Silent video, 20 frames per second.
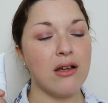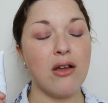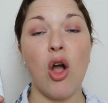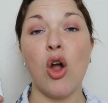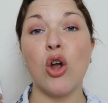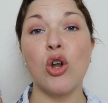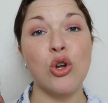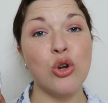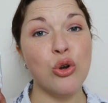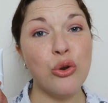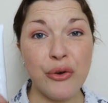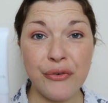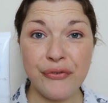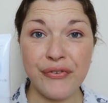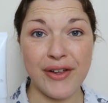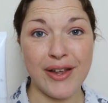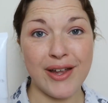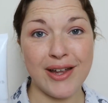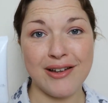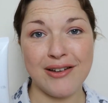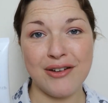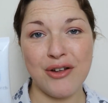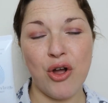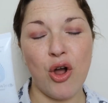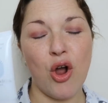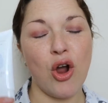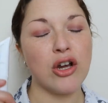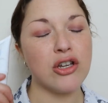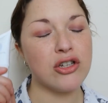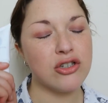I love it,
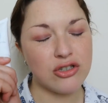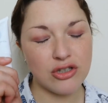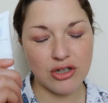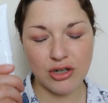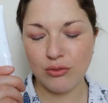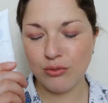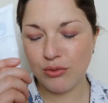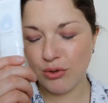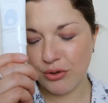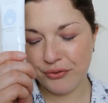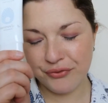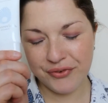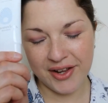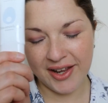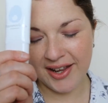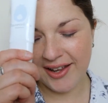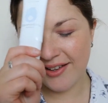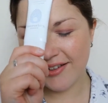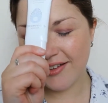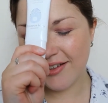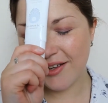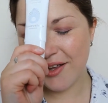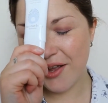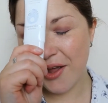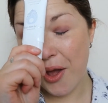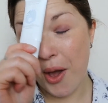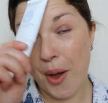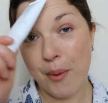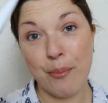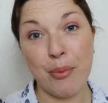I do love it,
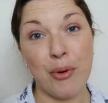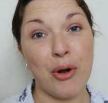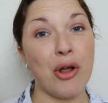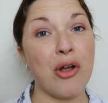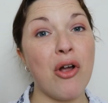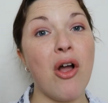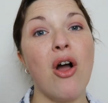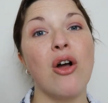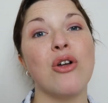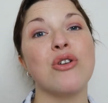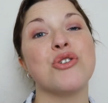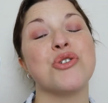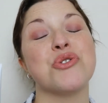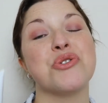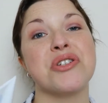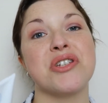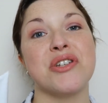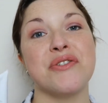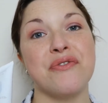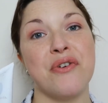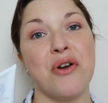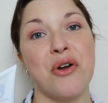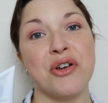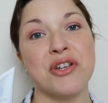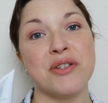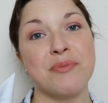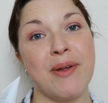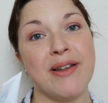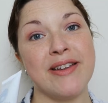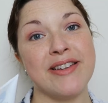but I can't justify
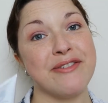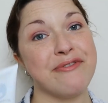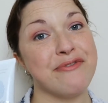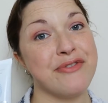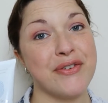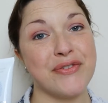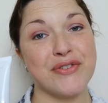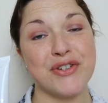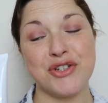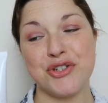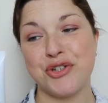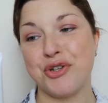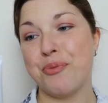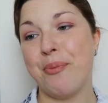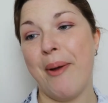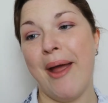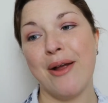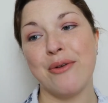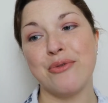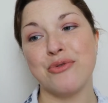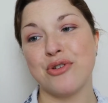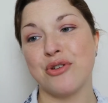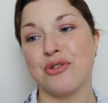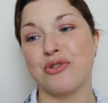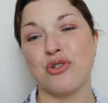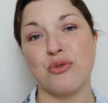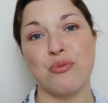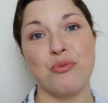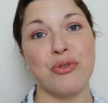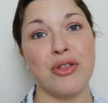spending £52 on
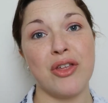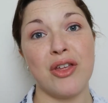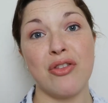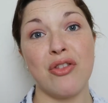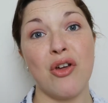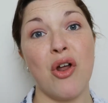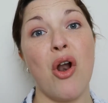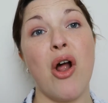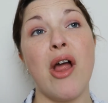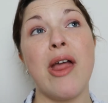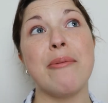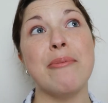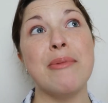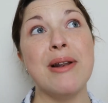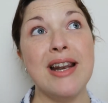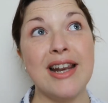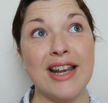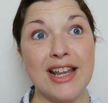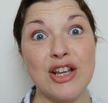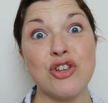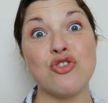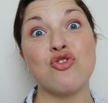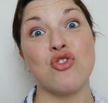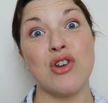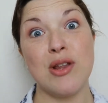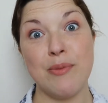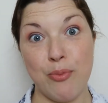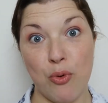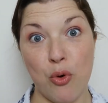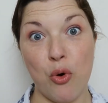something that I am
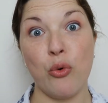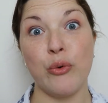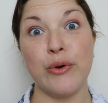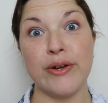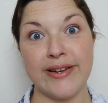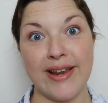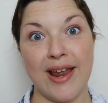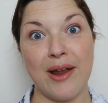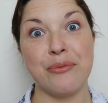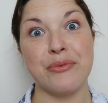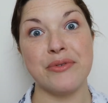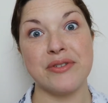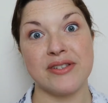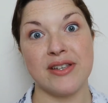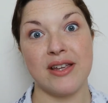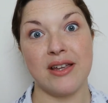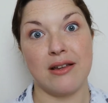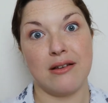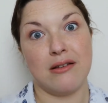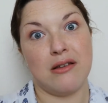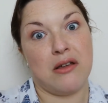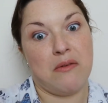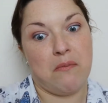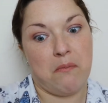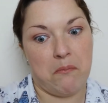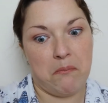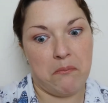literally pouring down the sink.